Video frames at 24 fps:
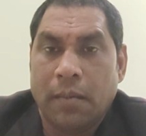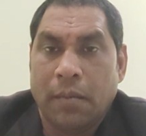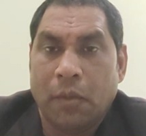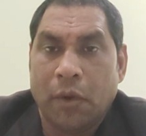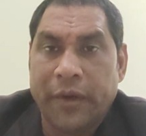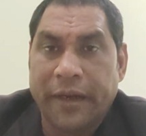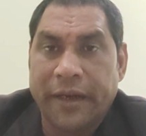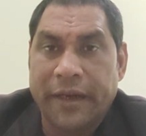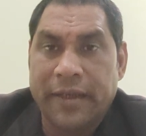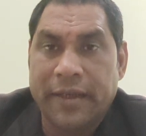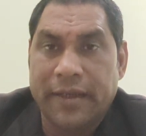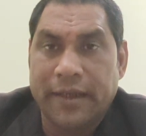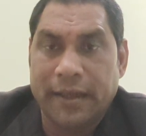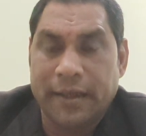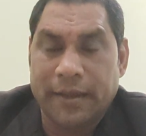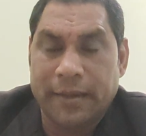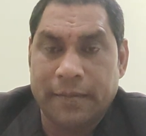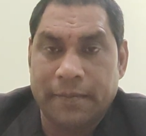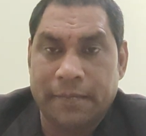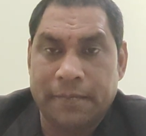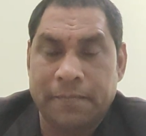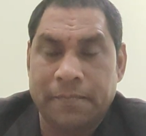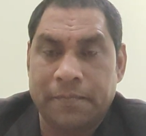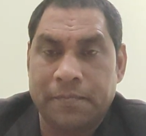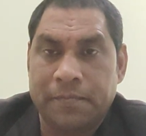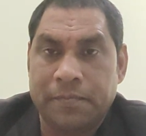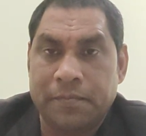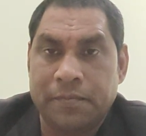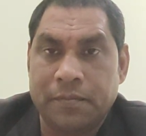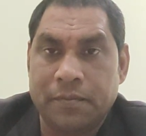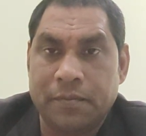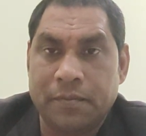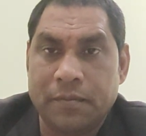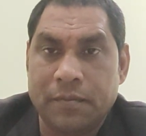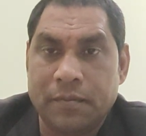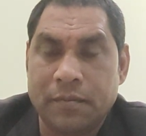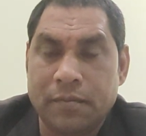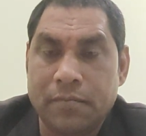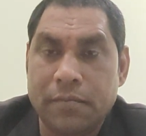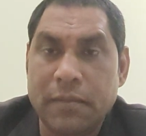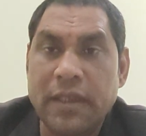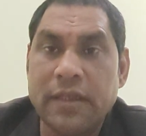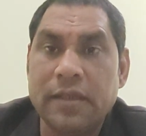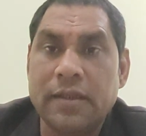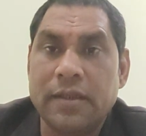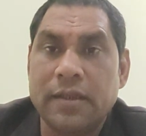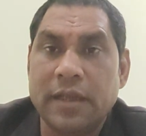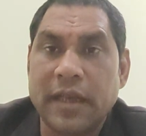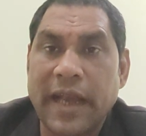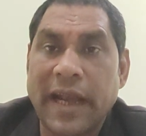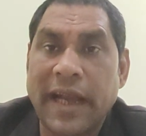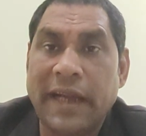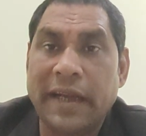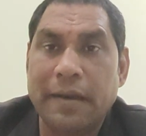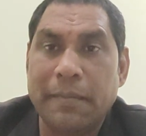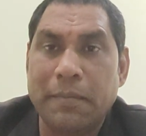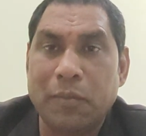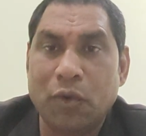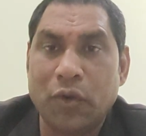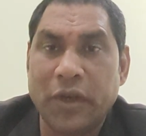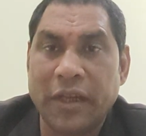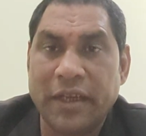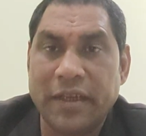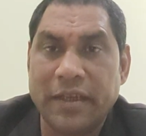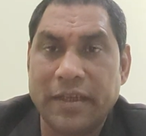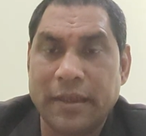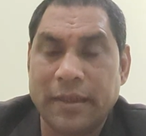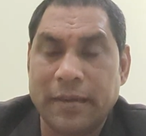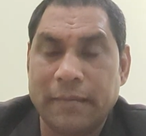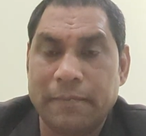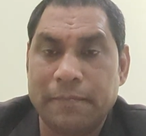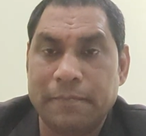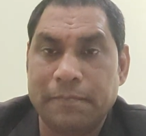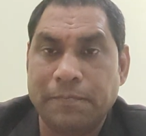Mutation means land mutation.